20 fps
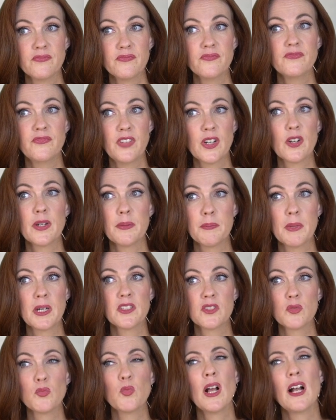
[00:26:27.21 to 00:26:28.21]
Very
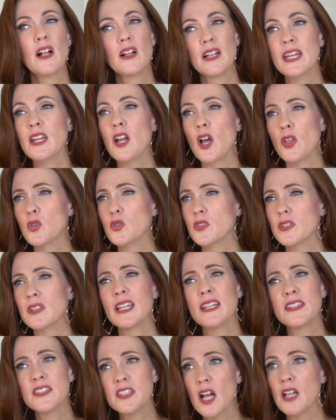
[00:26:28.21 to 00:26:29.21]
much. Well, and
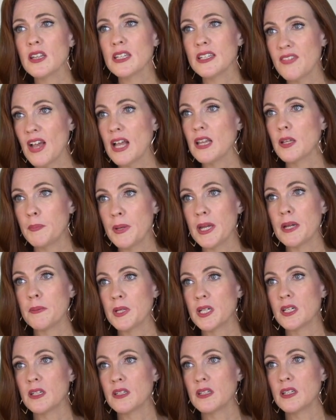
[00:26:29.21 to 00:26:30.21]
let's not leave
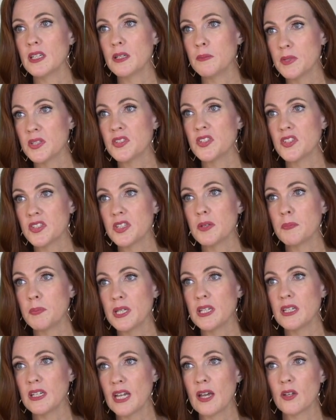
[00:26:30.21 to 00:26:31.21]
Alabama and
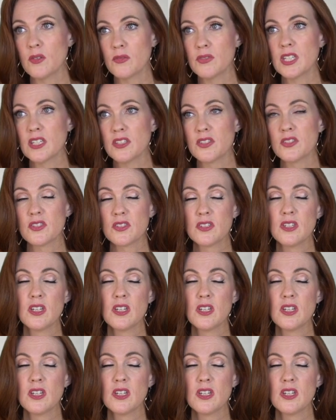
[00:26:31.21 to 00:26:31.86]
Mississippi out of this.